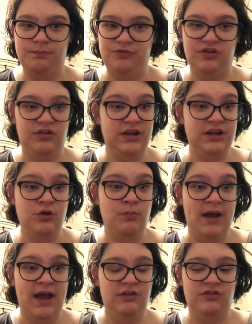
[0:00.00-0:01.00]
delete you
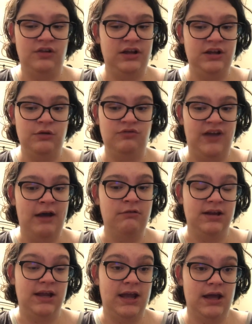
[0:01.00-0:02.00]

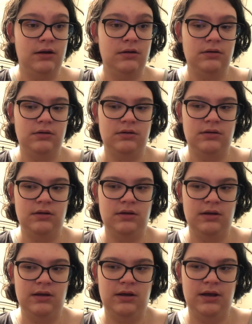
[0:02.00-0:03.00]
down again.
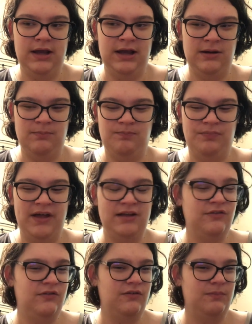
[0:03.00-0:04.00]
And
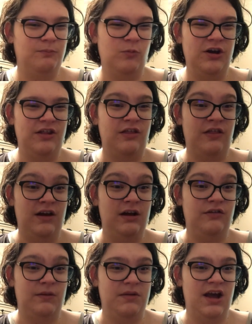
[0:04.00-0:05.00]
that's one of the
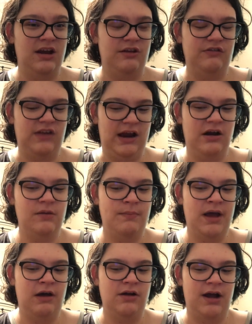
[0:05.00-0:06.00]
things I'm kind of scared
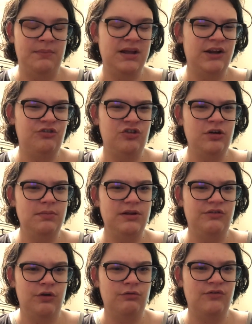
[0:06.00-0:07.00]
about. I mean, I shouldn't
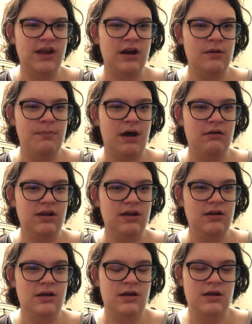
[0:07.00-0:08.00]
be too scared about
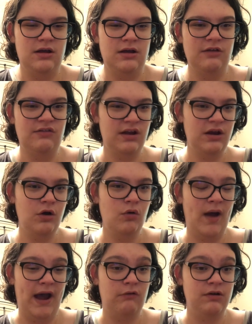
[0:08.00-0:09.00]
it, because I know
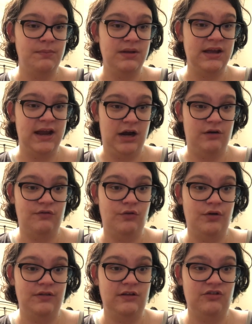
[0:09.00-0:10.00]
how to be careful
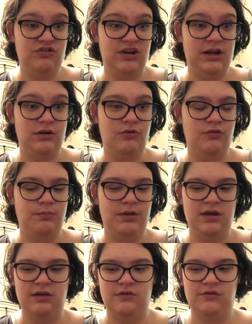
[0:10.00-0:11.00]
on this channel,
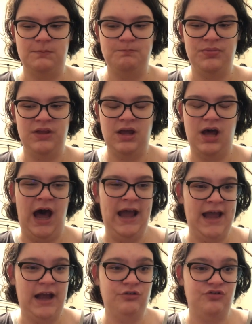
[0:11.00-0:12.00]
because
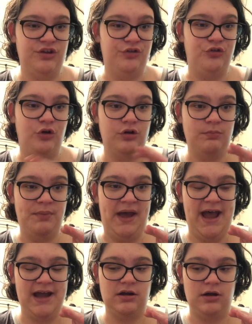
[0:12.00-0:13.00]
I actually look
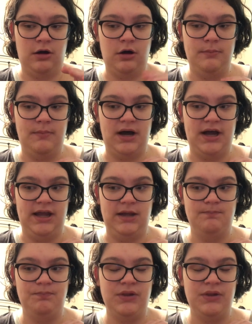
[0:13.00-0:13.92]
back on my